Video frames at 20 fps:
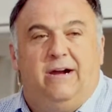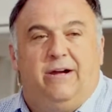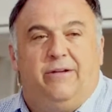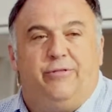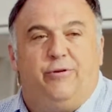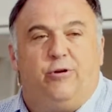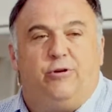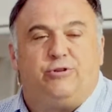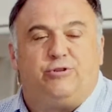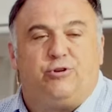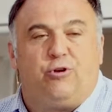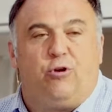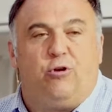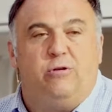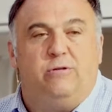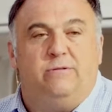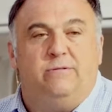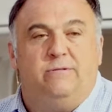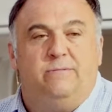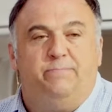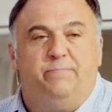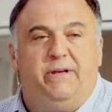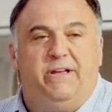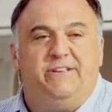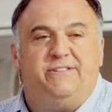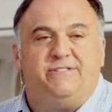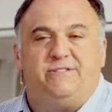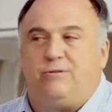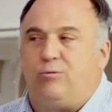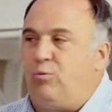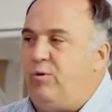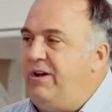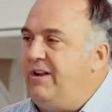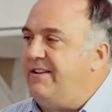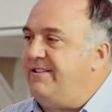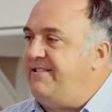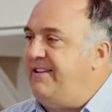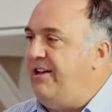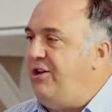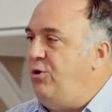there are certain pieces of real
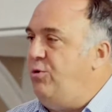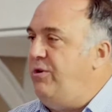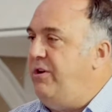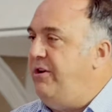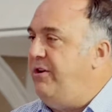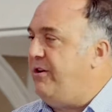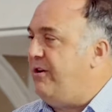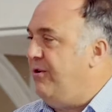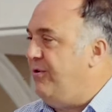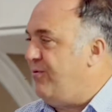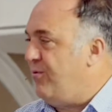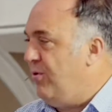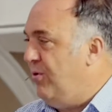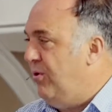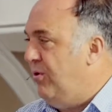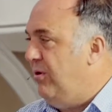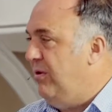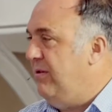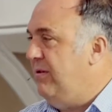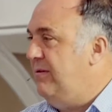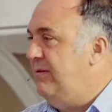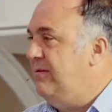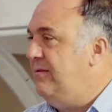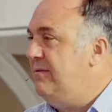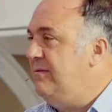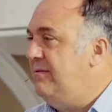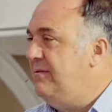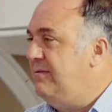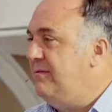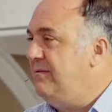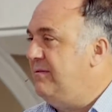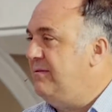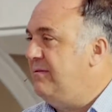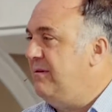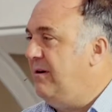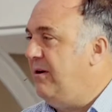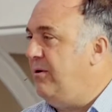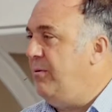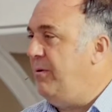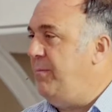estate you need to control.
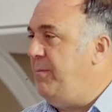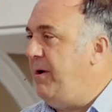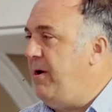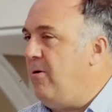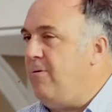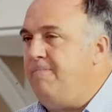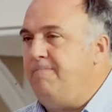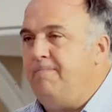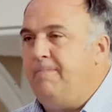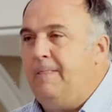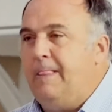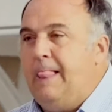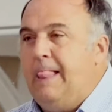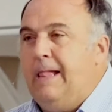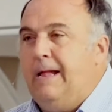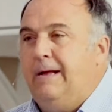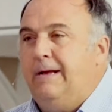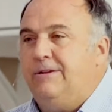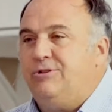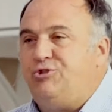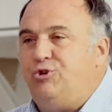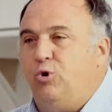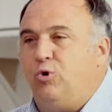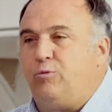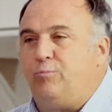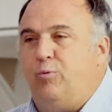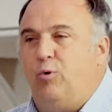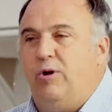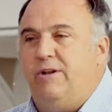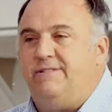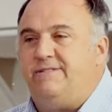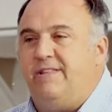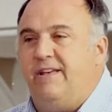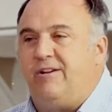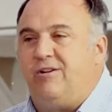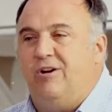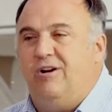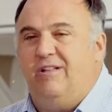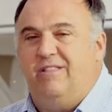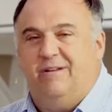Are you with me here? Choke points, they
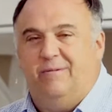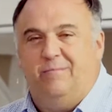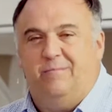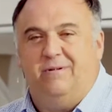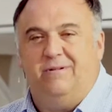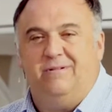call them.